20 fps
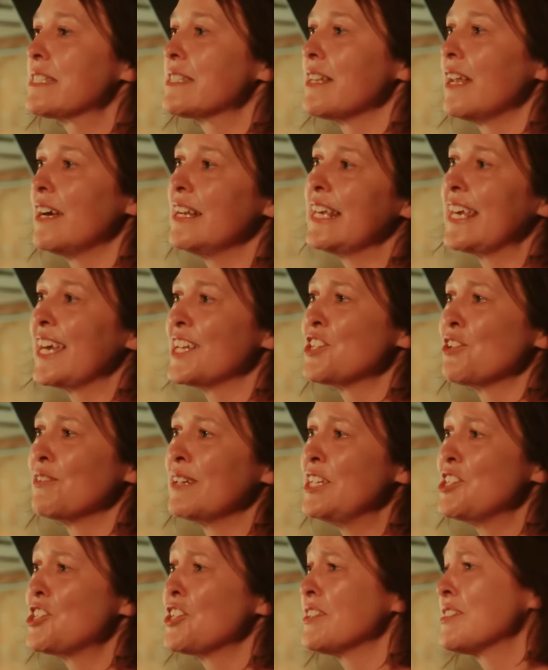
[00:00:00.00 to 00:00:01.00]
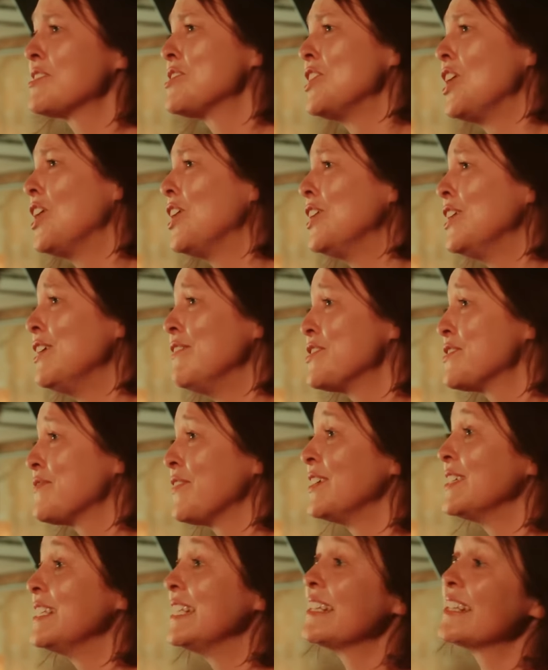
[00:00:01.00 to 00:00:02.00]
slightly getting on each other's nerves,
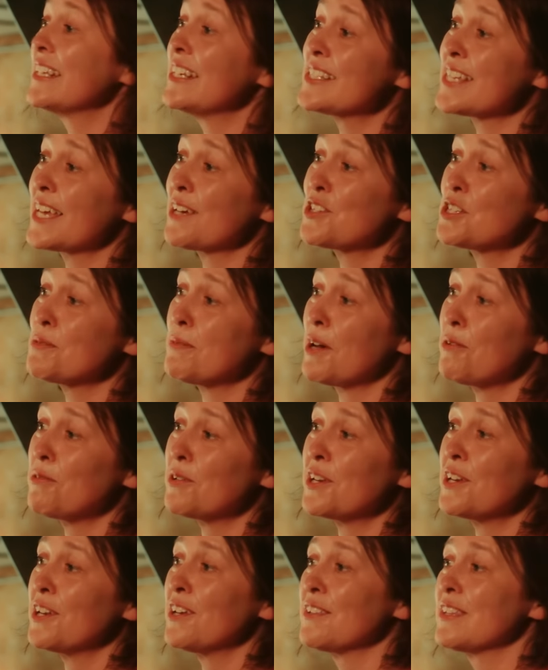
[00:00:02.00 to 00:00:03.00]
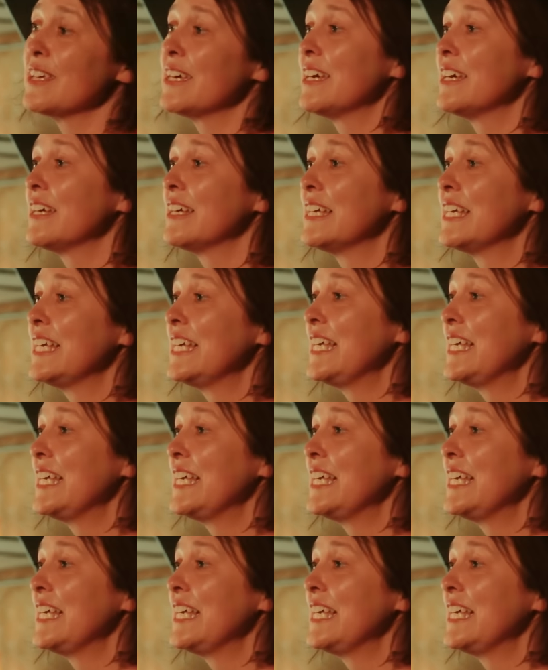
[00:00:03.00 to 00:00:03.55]
finding things out about one another,